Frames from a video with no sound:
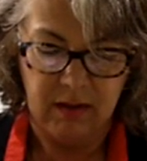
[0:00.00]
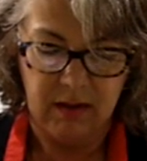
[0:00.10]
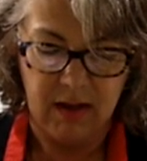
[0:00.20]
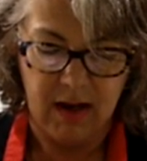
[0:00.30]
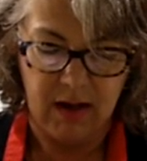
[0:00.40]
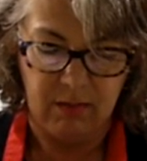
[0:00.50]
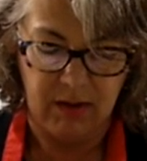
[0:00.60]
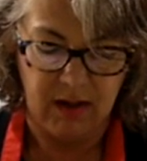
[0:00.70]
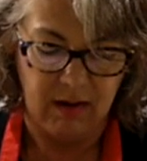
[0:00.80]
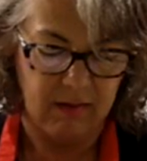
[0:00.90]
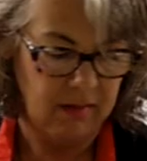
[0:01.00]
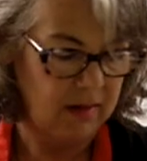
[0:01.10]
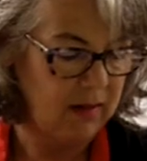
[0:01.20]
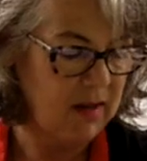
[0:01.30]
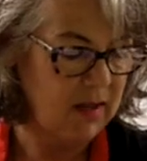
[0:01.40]
There we are.
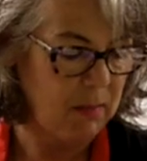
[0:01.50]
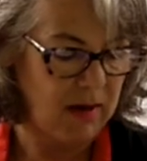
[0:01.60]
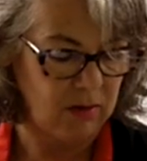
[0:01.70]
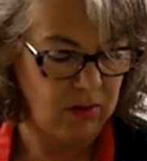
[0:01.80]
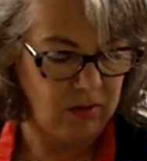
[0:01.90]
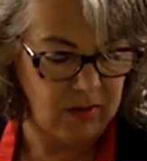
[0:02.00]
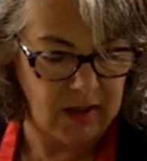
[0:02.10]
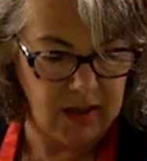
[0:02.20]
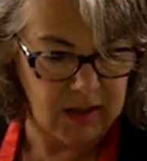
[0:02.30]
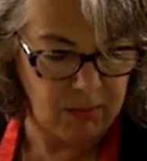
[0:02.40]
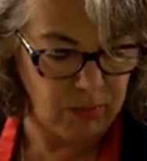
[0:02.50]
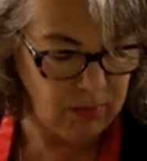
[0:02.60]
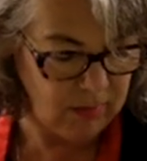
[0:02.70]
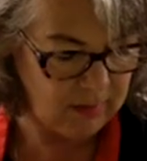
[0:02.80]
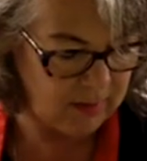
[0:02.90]
I think that's about 2
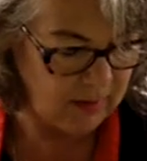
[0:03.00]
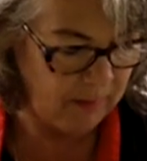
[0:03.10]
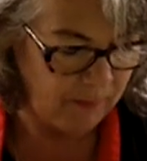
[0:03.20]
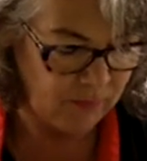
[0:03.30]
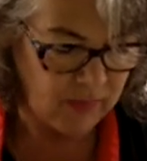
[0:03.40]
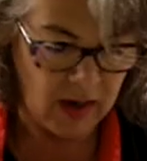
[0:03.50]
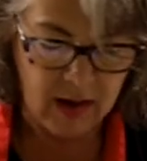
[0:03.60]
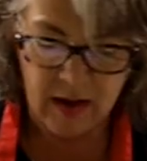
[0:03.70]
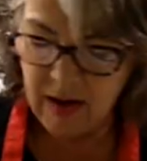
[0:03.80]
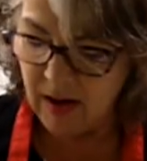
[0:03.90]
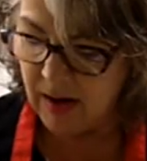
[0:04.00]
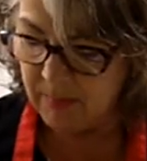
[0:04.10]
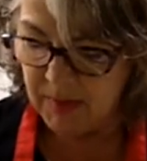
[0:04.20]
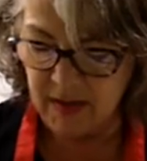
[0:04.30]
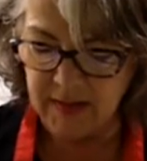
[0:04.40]
teaspoons.
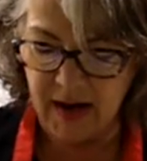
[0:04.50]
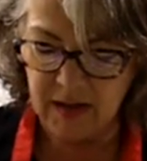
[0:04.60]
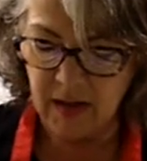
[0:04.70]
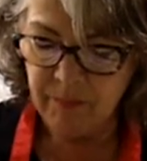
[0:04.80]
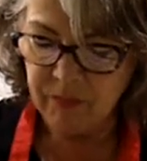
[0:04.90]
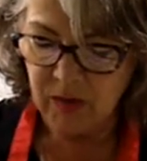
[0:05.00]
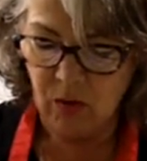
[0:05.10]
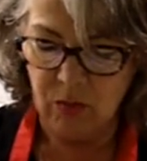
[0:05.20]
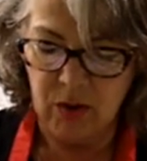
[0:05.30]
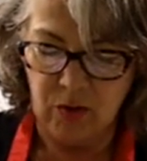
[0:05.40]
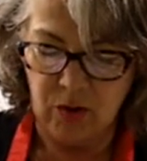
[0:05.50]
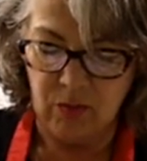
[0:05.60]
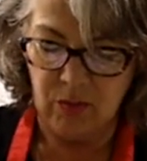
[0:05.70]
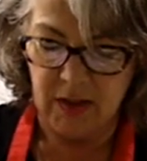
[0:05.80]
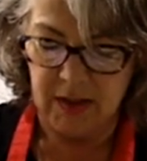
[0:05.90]
And then all you
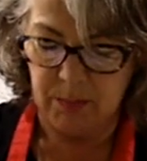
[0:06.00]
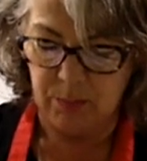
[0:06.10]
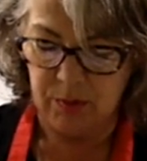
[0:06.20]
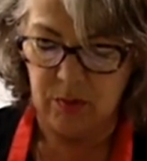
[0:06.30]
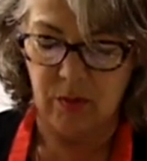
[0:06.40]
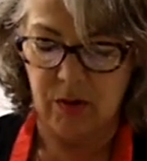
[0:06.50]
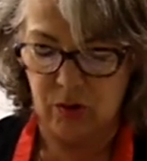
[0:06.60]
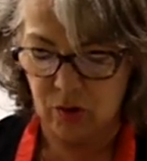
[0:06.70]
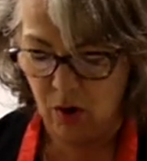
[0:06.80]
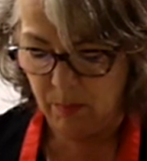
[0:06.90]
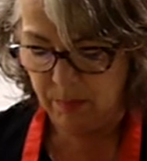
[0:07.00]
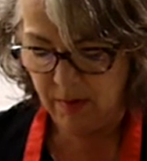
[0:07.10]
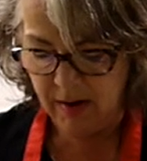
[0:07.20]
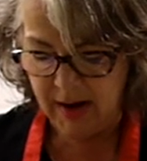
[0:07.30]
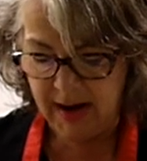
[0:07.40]
do is put on the top
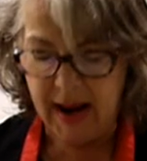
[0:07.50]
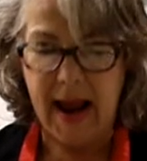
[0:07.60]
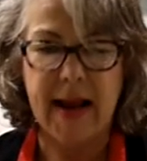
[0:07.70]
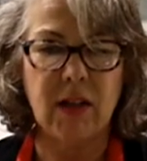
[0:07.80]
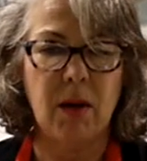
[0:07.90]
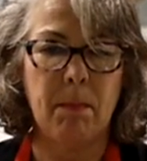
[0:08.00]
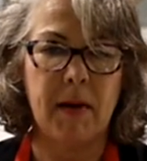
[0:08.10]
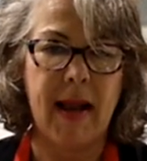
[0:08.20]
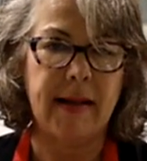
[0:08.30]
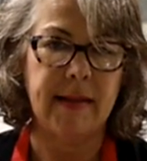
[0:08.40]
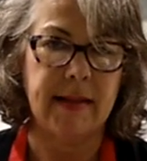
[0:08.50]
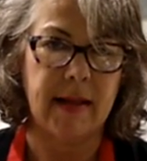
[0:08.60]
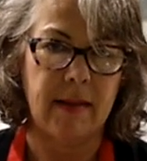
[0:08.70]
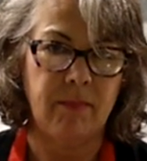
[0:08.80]
and you blend it.